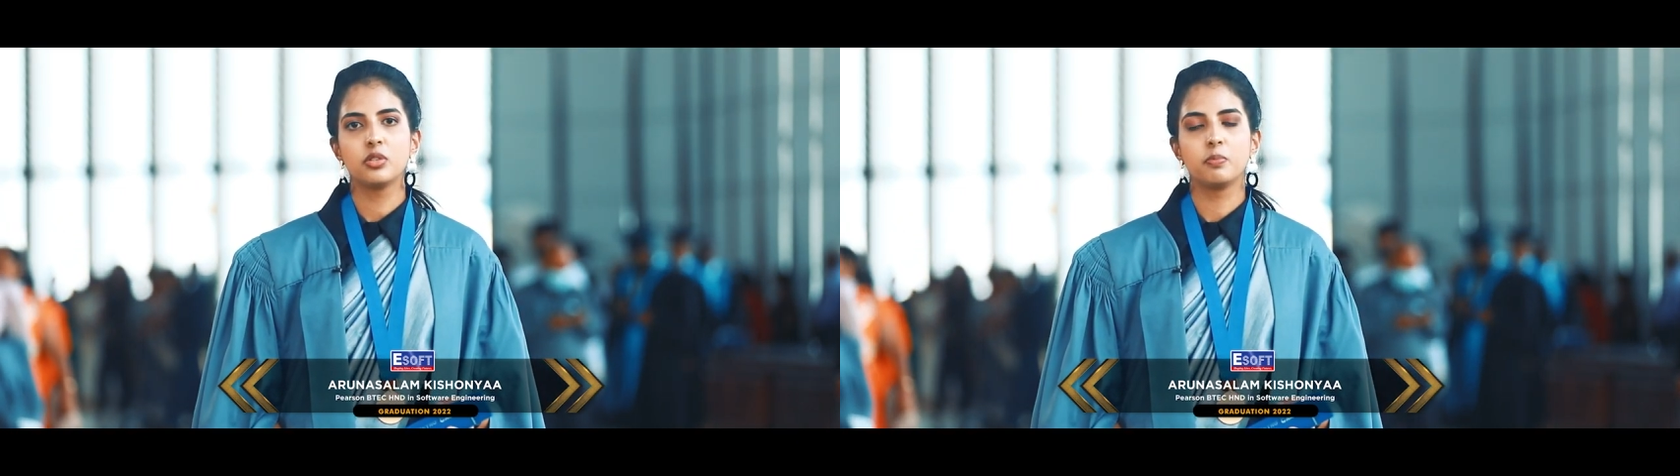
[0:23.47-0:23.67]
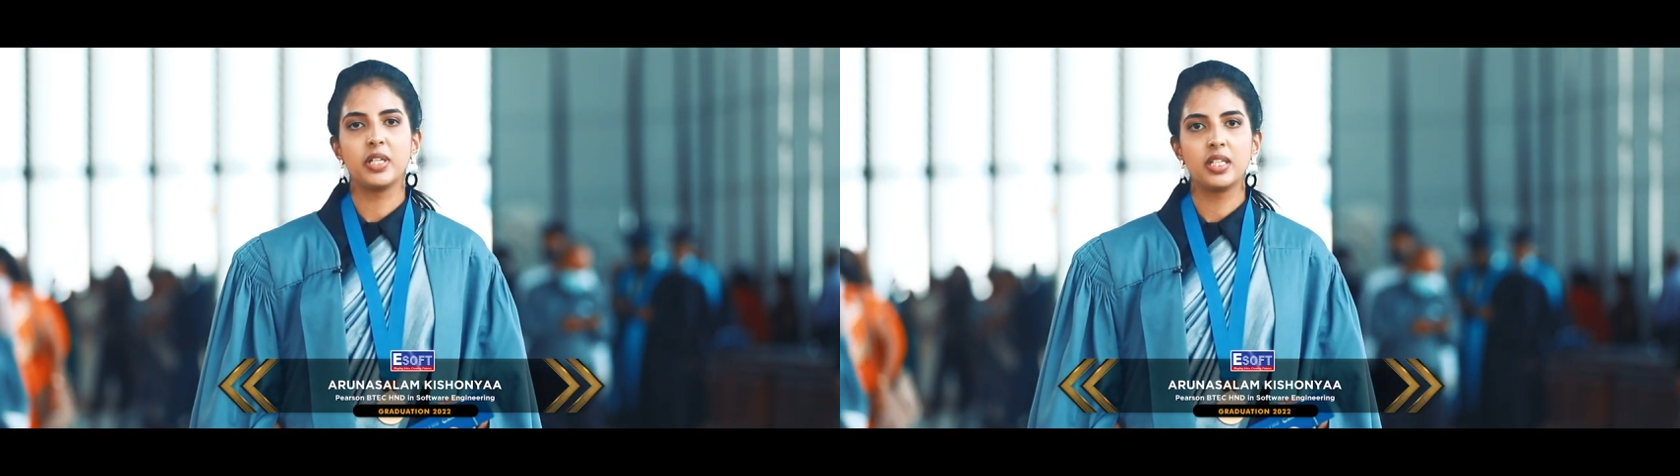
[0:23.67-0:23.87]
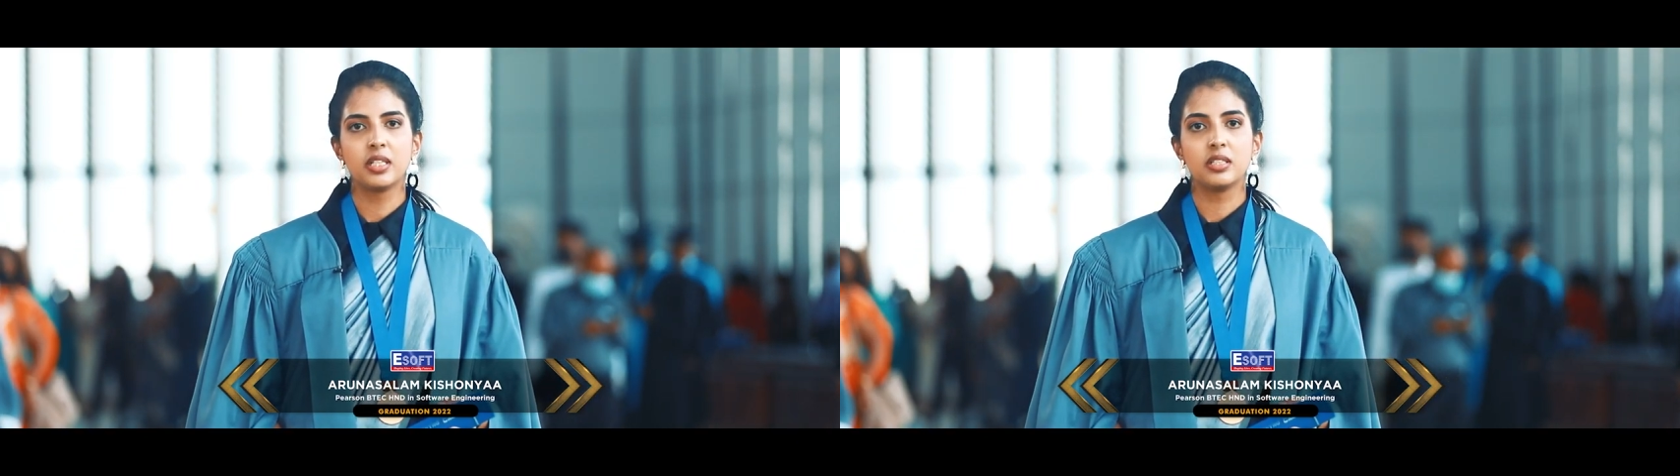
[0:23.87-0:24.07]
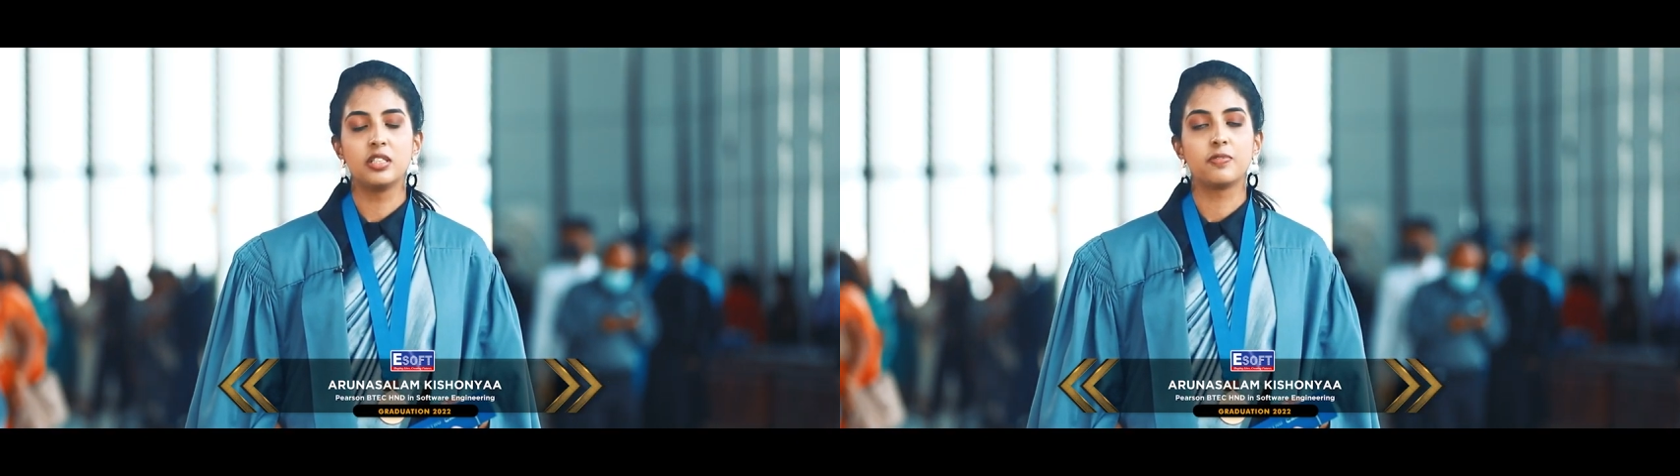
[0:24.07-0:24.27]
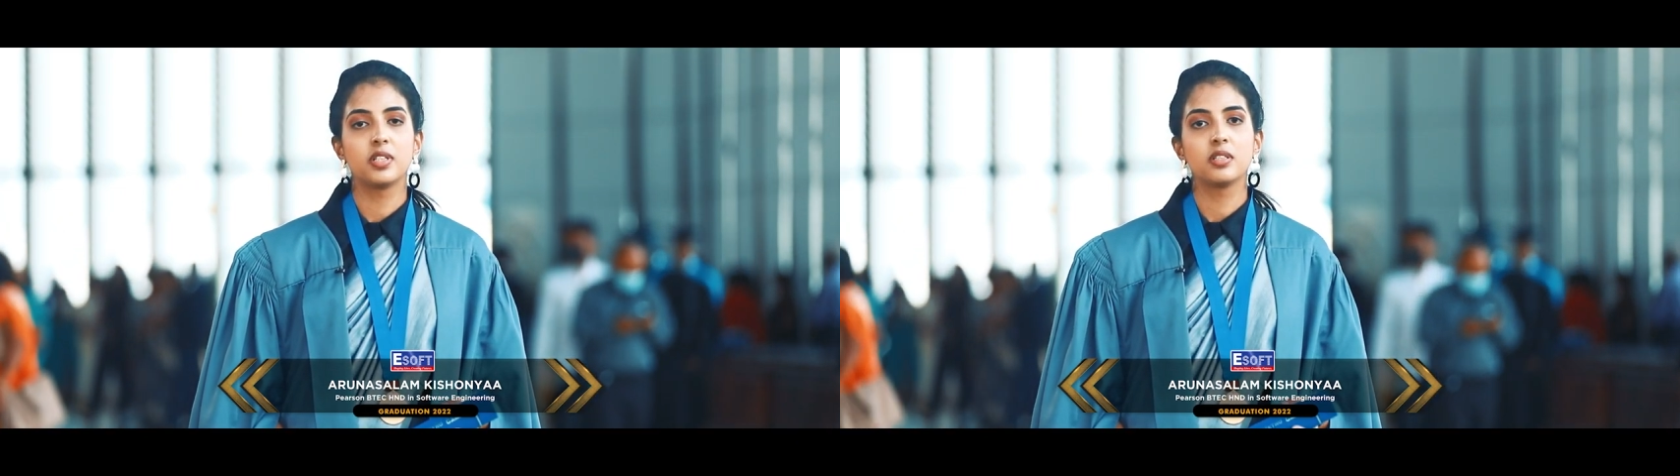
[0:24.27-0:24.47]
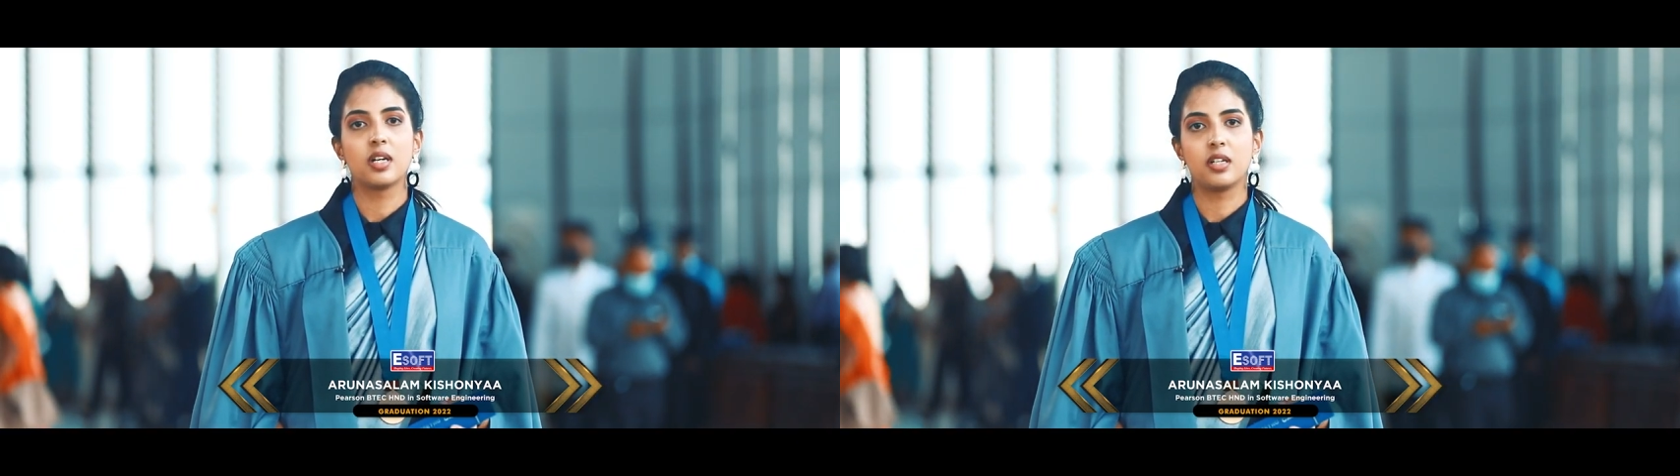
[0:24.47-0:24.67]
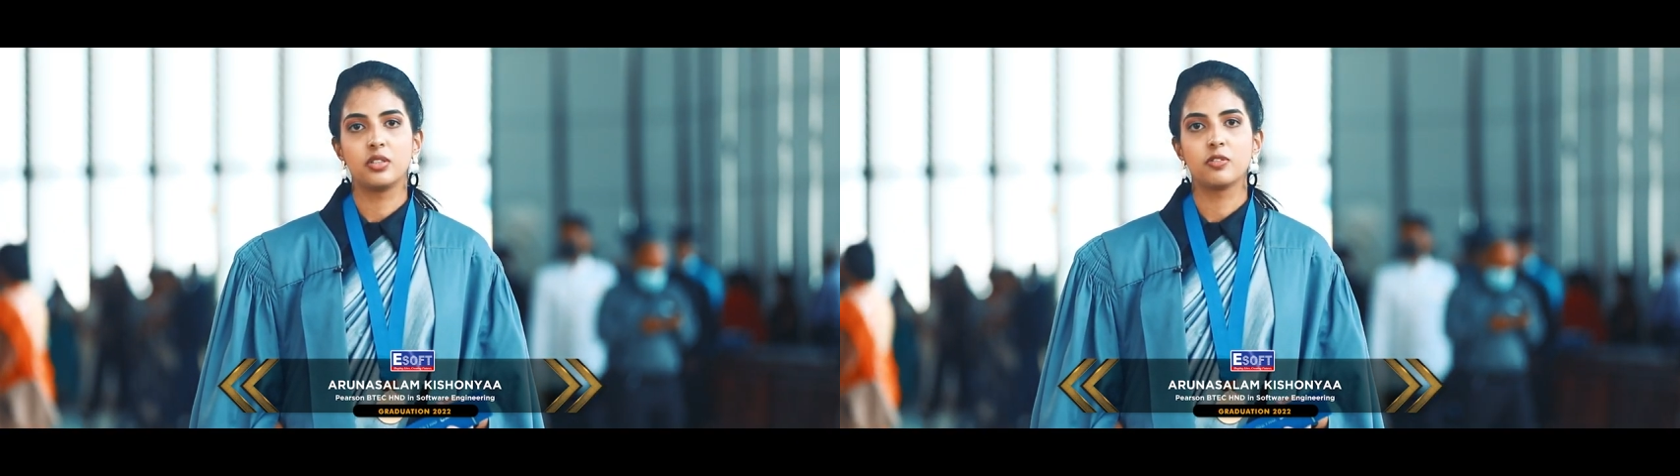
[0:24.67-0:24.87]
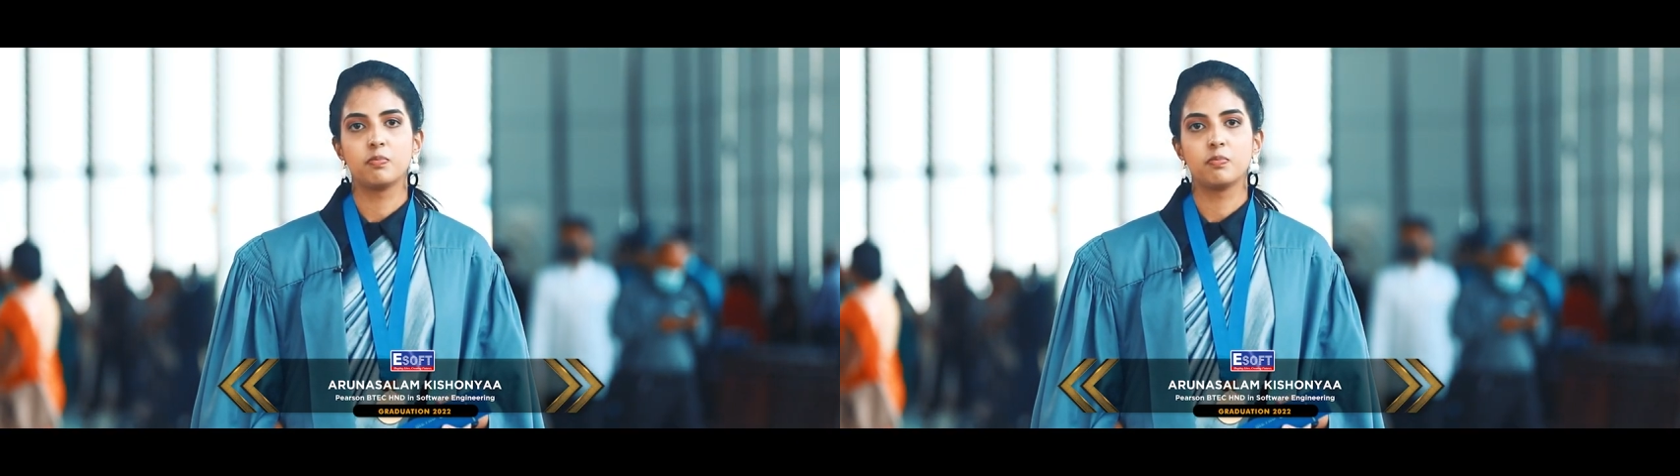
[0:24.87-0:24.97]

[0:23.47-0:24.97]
to meet different kind of